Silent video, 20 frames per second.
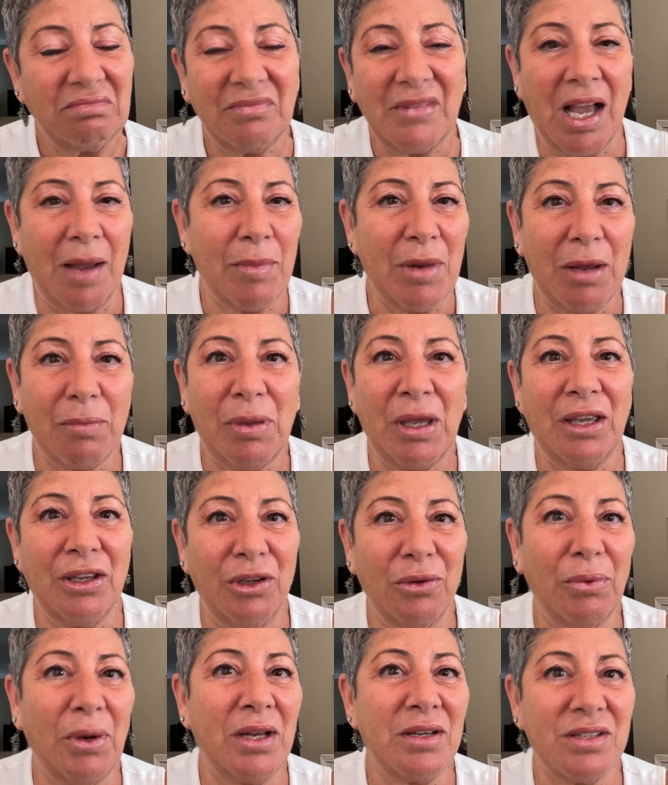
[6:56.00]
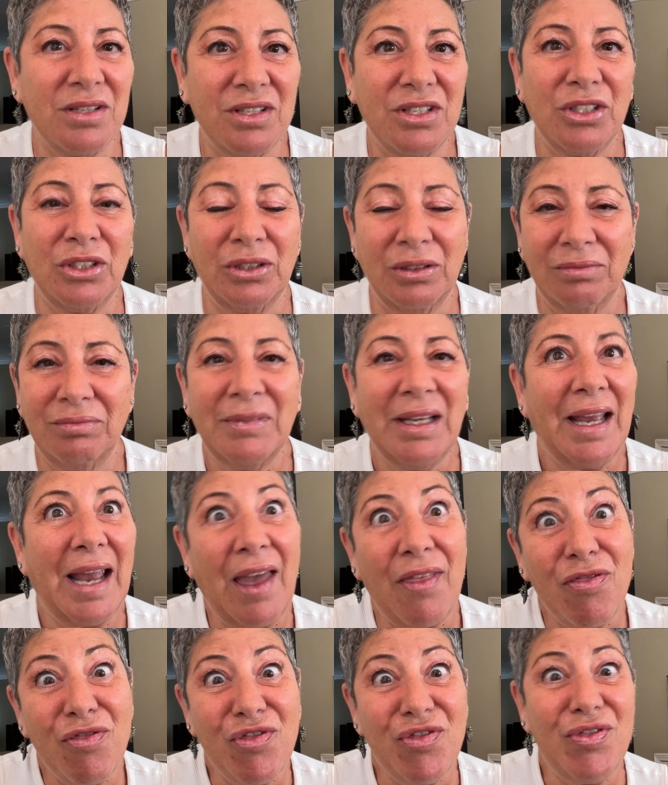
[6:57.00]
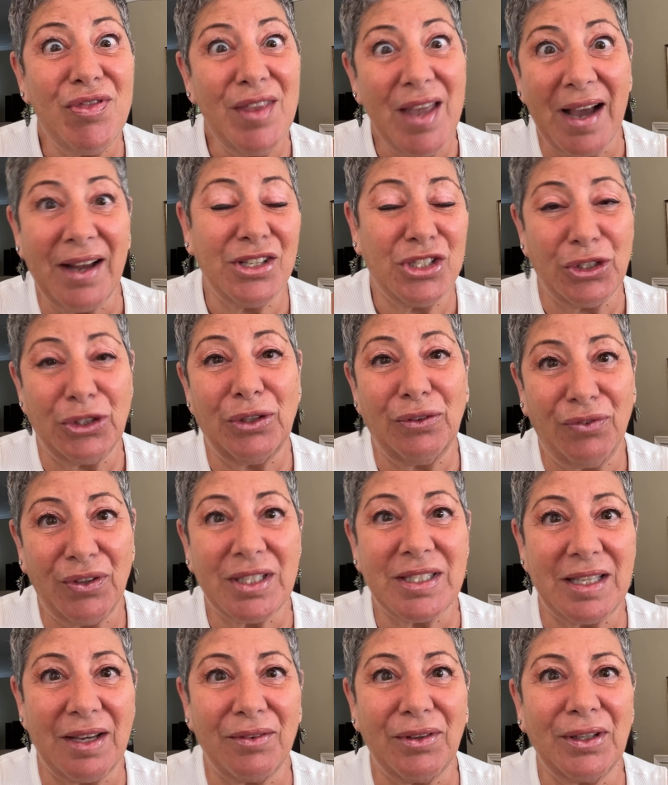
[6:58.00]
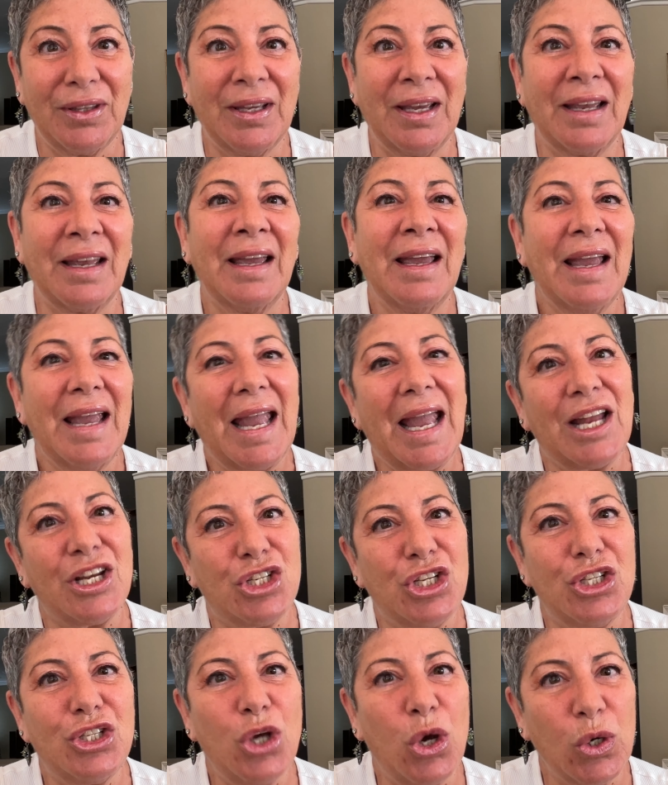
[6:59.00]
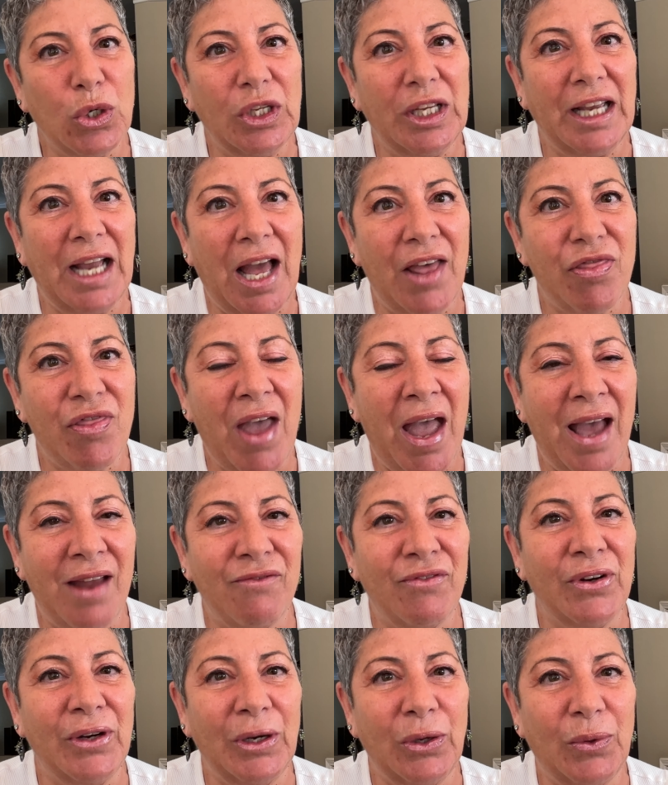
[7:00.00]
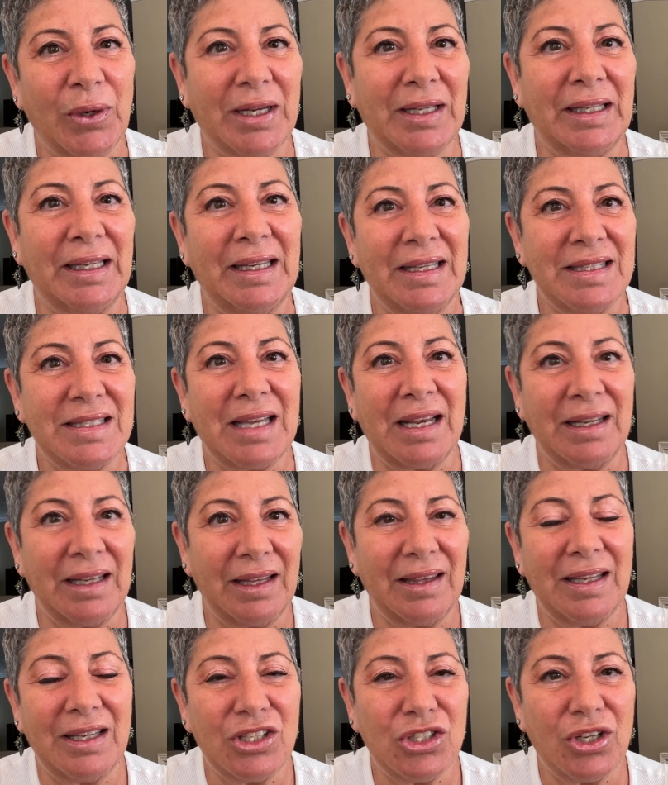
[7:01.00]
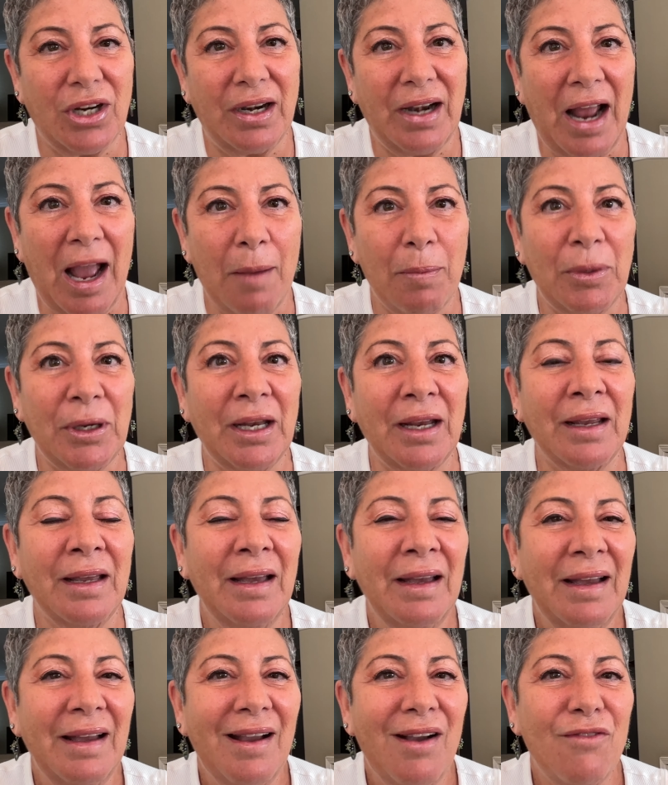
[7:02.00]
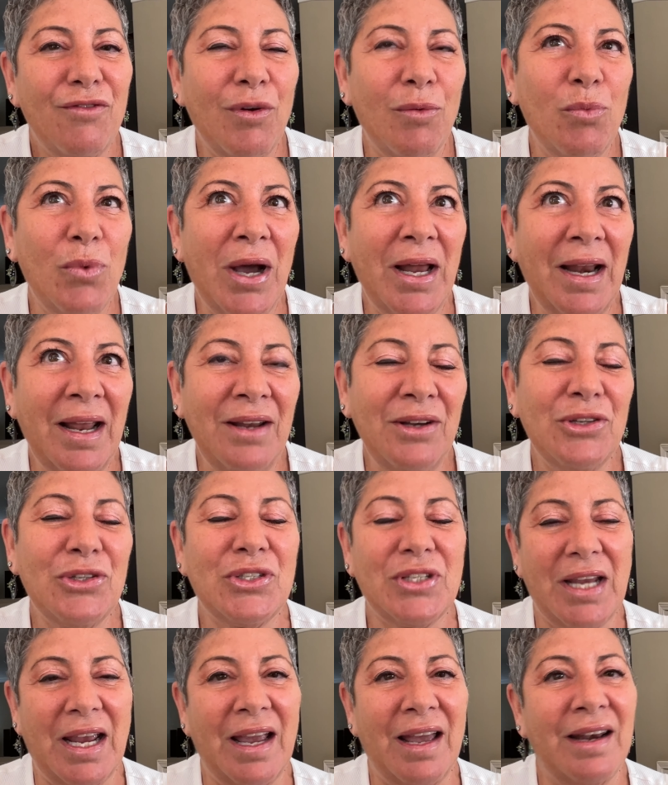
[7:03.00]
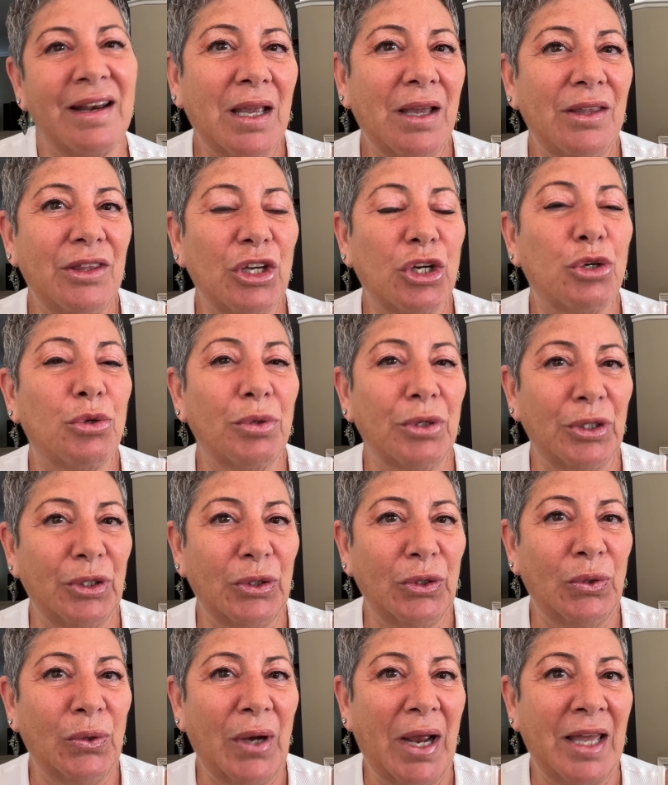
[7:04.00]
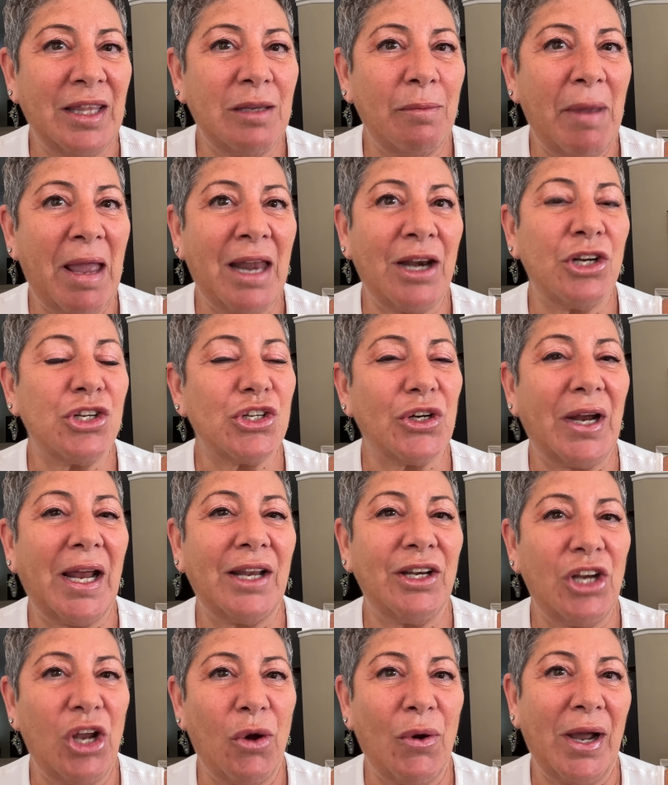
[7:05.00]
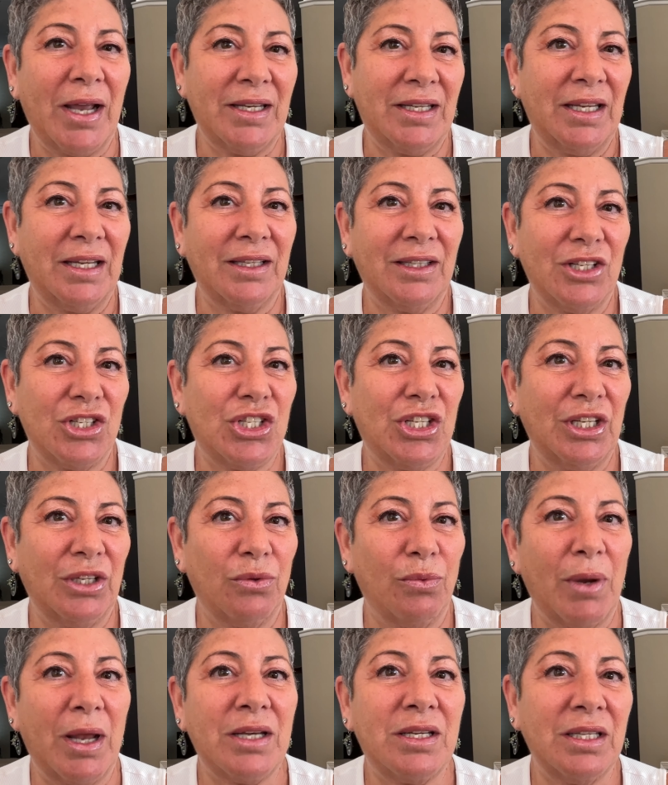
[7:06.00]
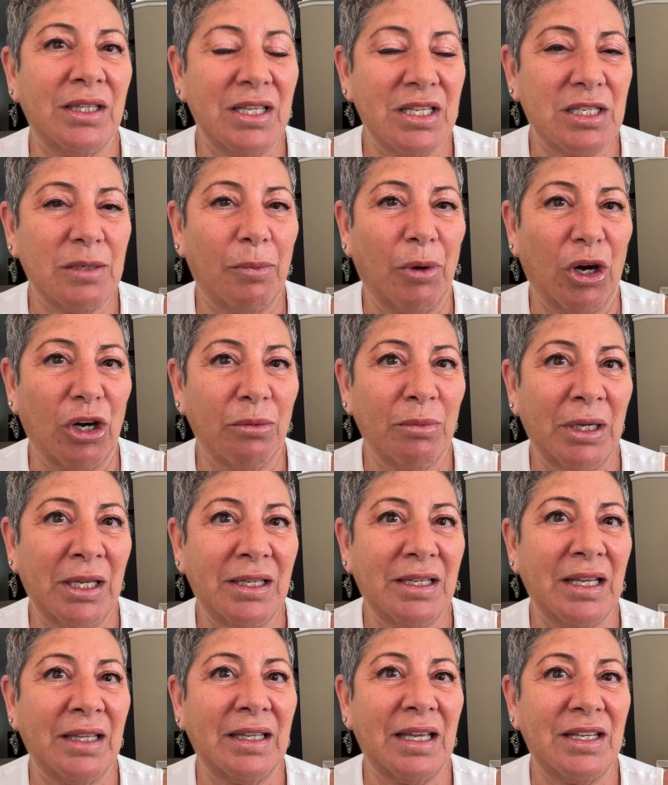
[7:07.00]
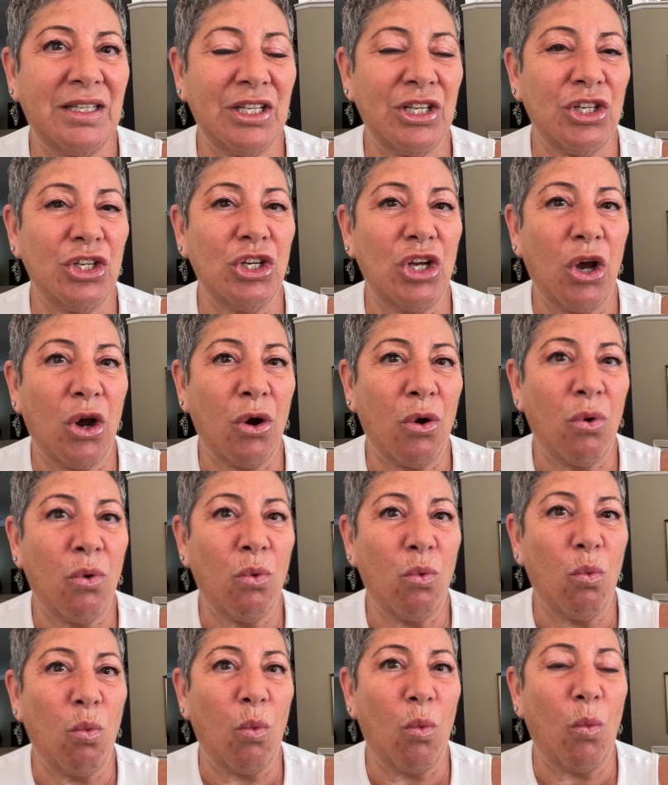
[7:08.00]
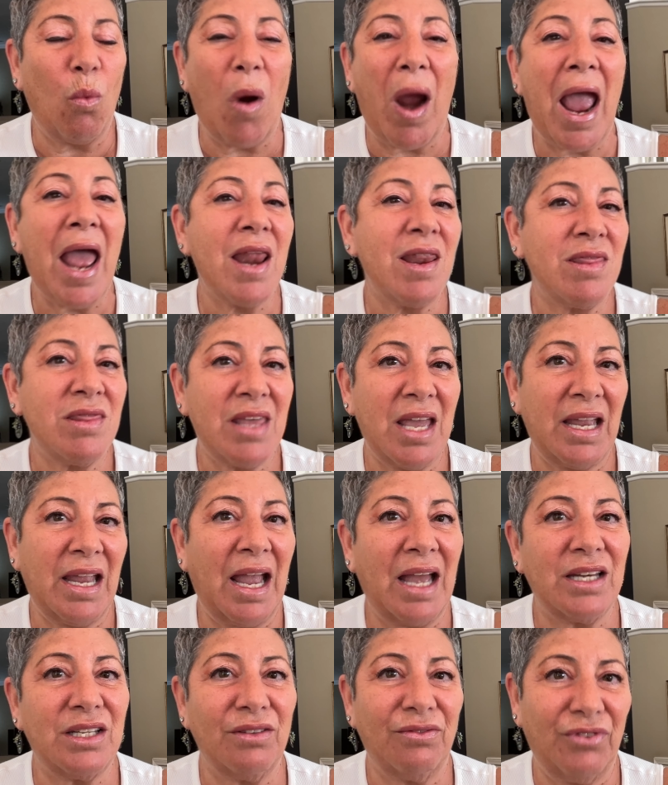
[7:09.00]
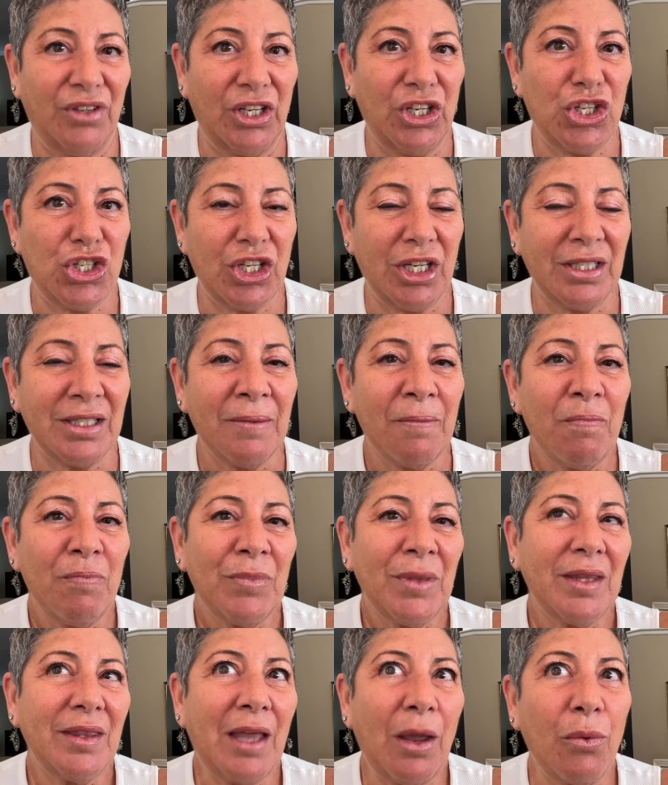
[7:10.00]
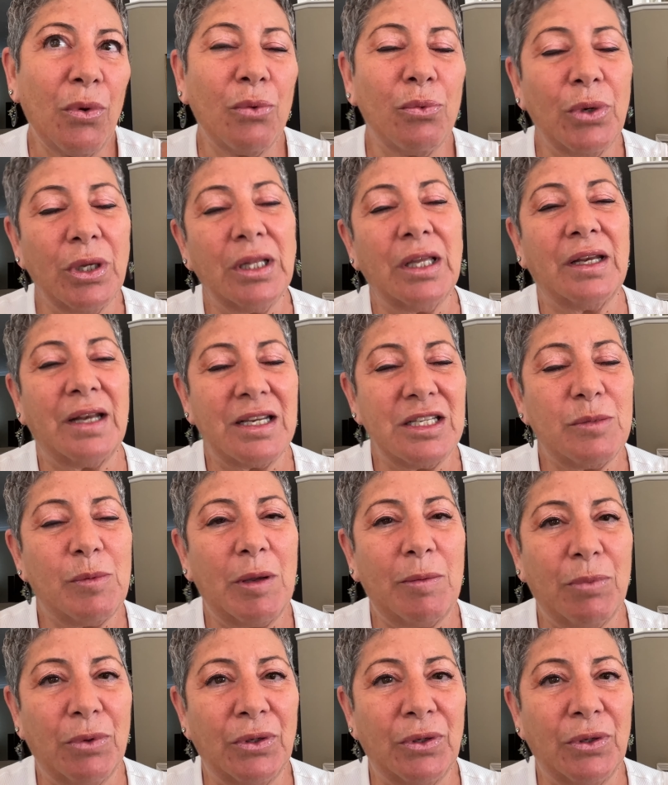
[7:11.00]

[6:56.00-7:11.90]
I'm not paying you rent until, and, until you fix everything. And she totally got that very quickly, suddenly things started happening. From what I understand, the crew and the manager had no idea that she had rented this apartment, and they didn't know when they had to finish it. They were really nice people,